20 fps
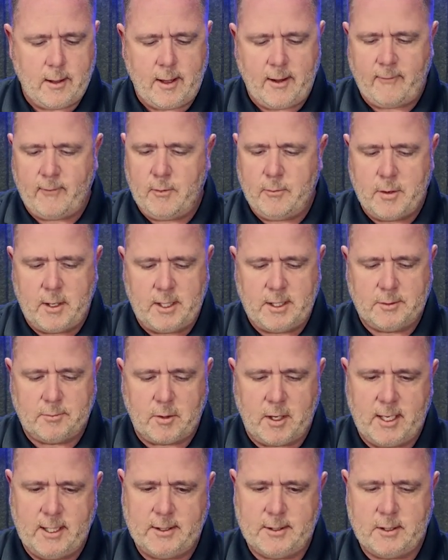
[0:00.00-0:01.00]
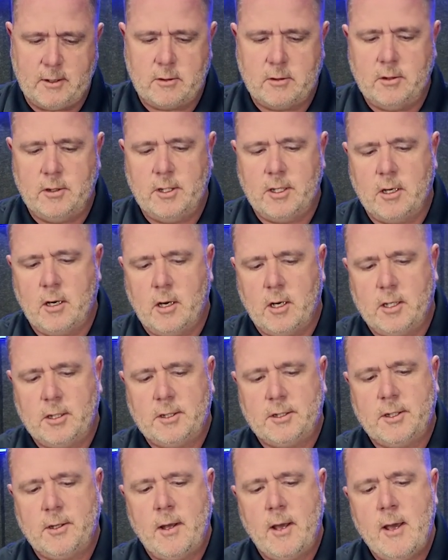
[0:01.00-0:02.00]
everybody's brands, including
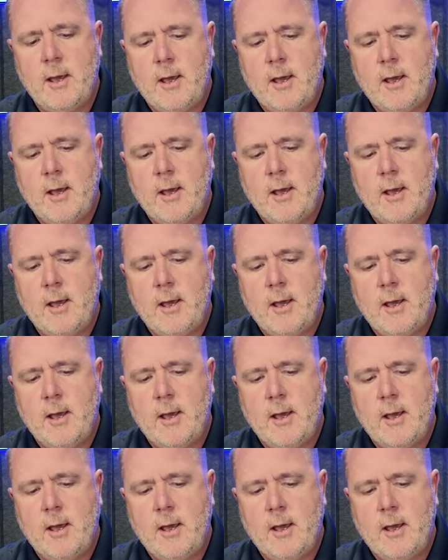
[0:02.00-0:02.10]
ours.